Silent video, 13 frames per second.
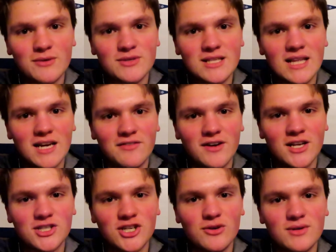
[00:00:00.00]
There was a lot of
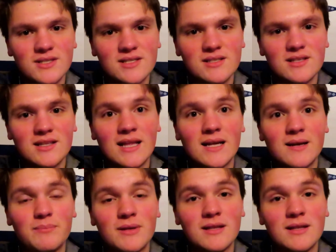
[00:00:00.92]
funny jokes, a lot of